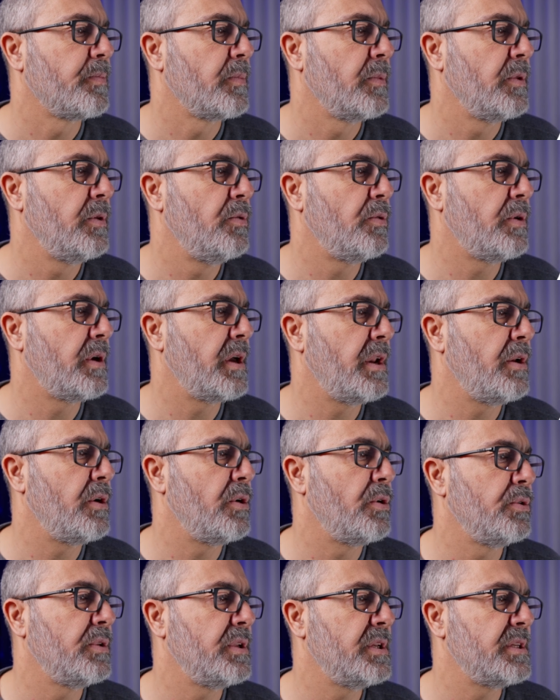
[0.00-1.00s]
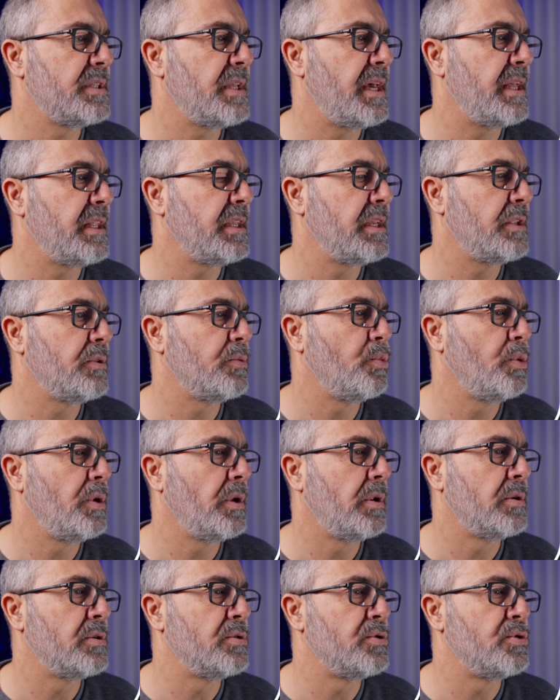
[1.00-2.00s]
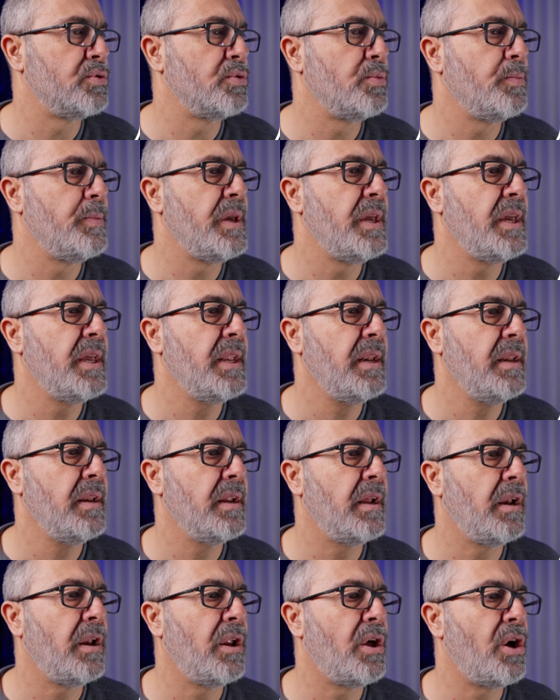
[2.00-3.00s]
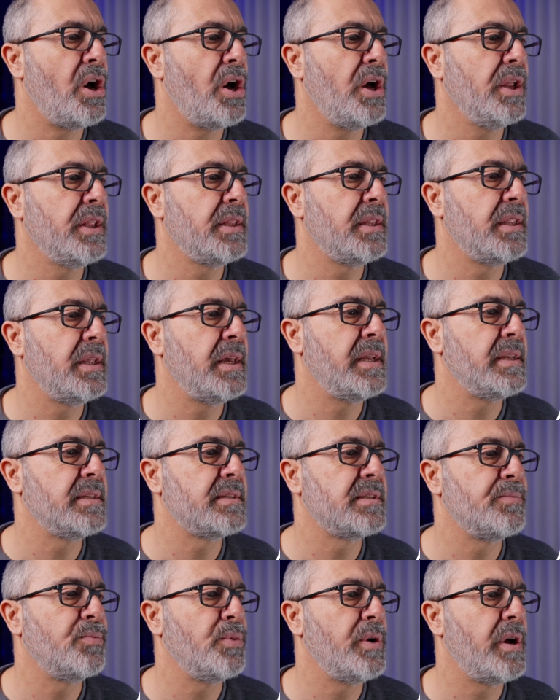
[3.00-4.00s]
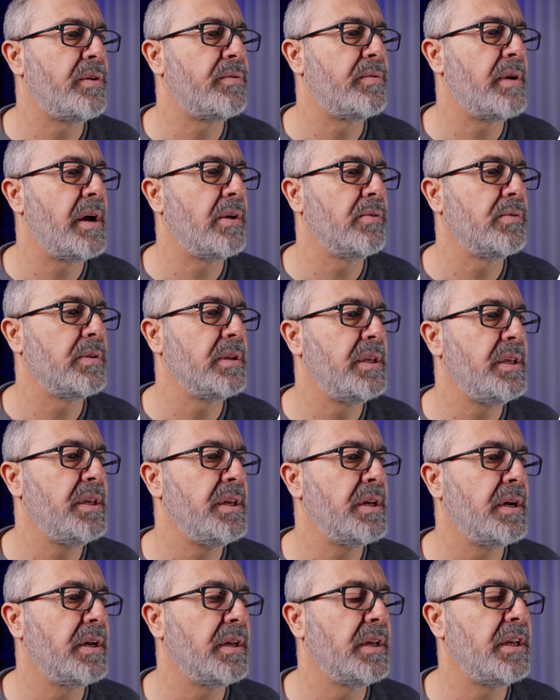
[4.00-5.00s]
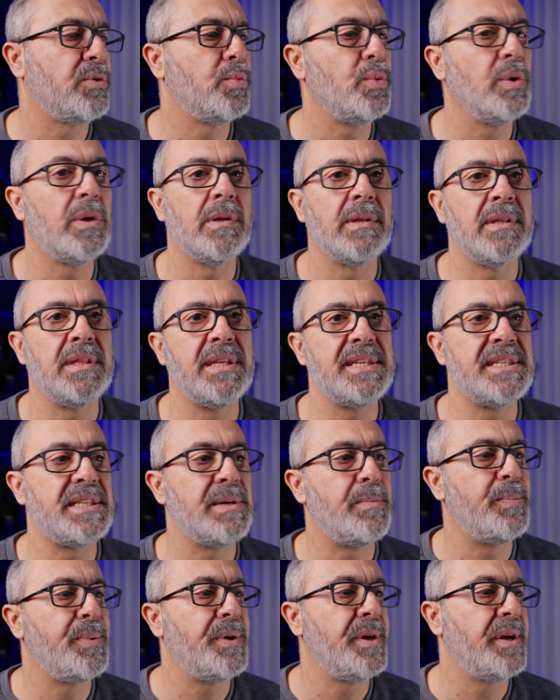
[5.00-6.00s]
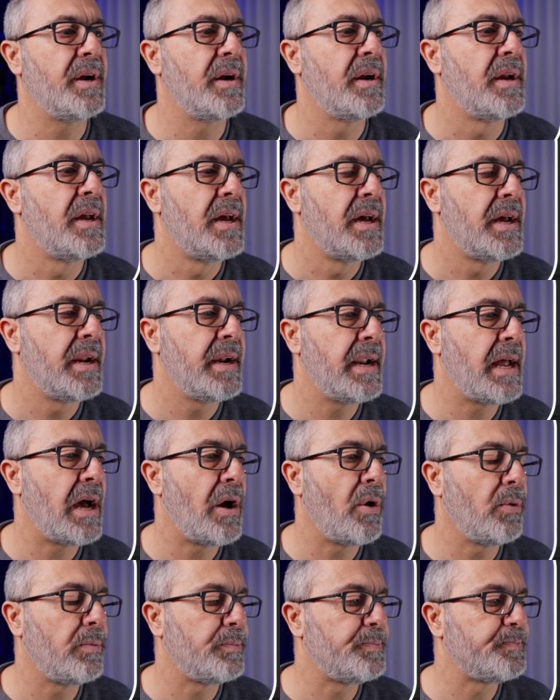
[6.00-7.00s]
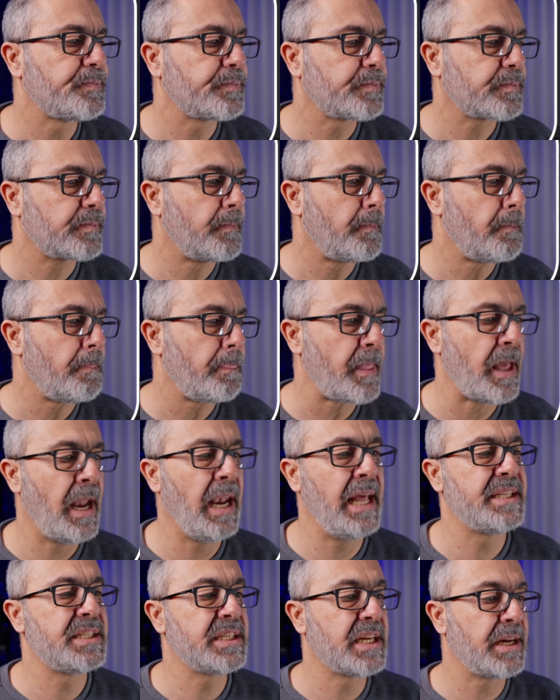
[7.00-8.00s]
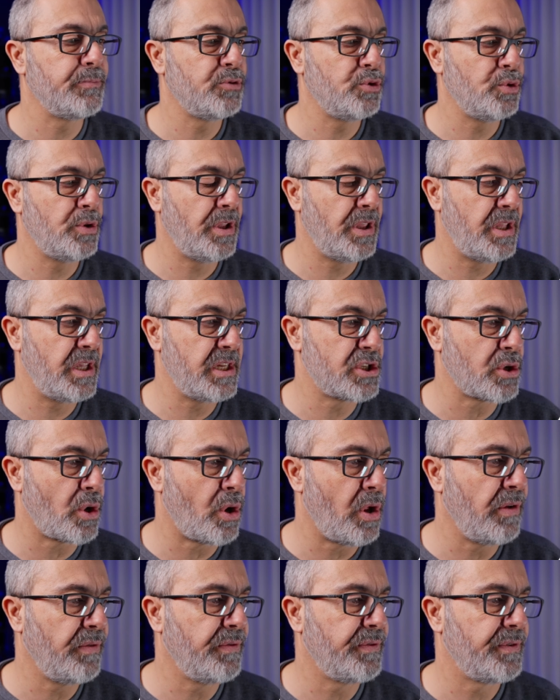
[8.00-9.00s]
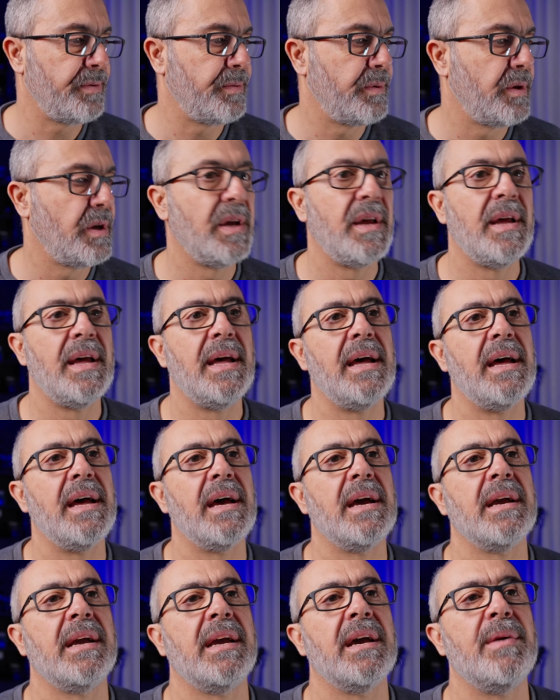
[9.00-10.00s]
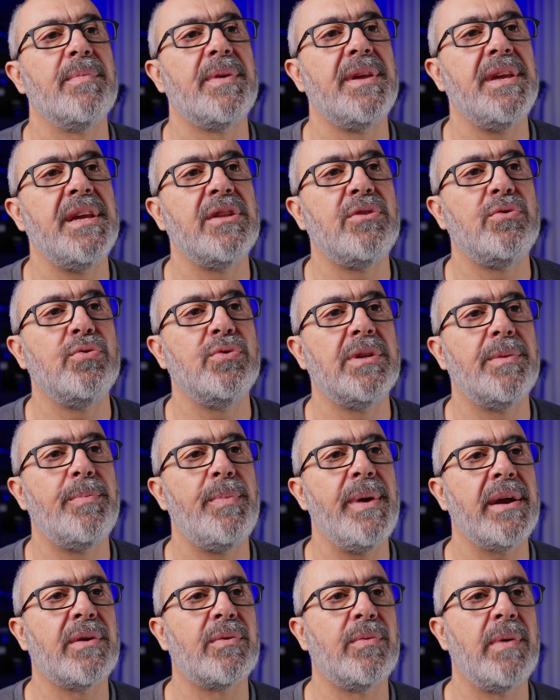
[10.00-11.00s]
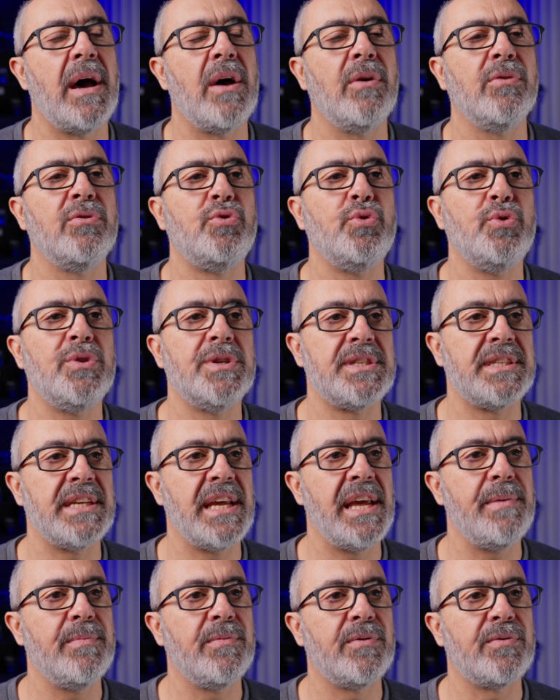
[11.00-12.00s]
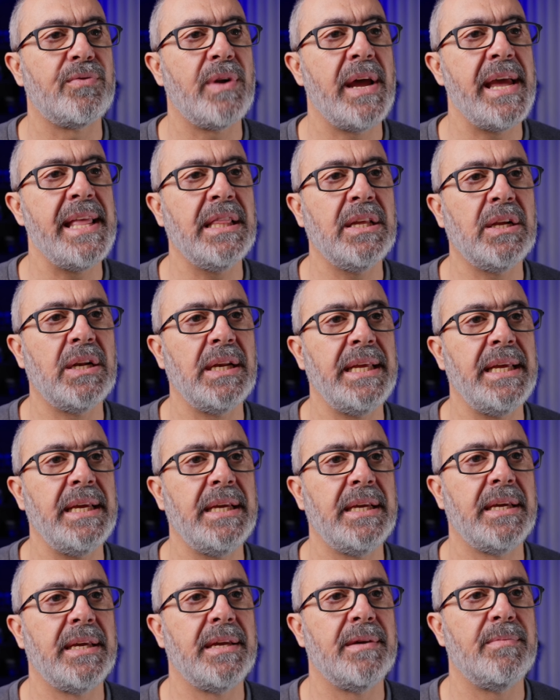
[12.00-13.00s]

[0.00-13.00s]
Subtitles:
you can notice that it will zoom in a lot, and somewhere around here it will disappear. Now let's come to the dissolve. Come here to the background, do the same, right click,